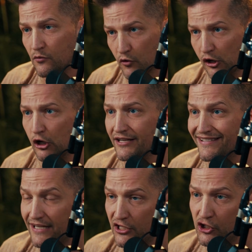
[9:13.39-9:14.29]
And we're going to
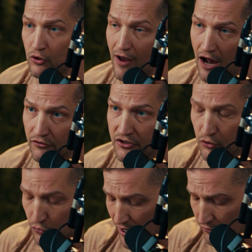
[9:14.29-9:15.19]
teach you how to
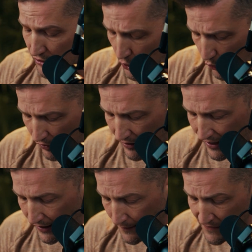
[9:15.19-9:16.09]
directly
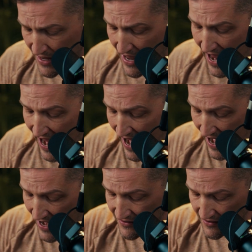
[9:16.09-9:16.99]
correlate it.
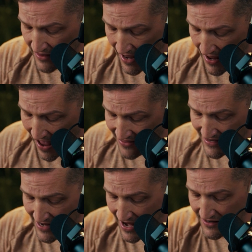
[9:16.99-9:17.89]
And that at
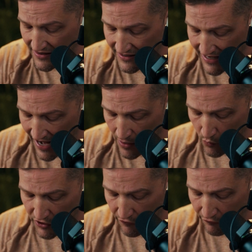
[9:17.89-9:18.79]
the end of the day,
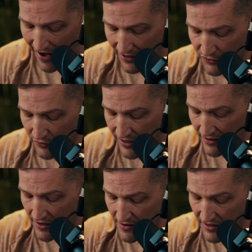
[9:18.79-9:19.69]
when you factor
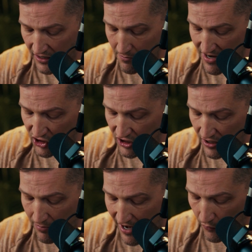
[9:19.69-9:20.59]
in the commission
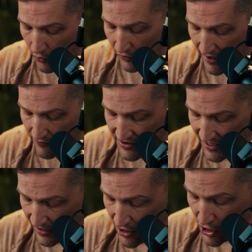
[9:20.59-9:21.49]
and payroll and
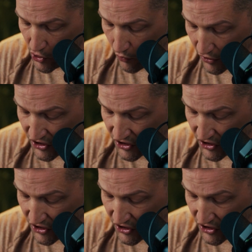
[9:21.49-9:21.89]
everything, you are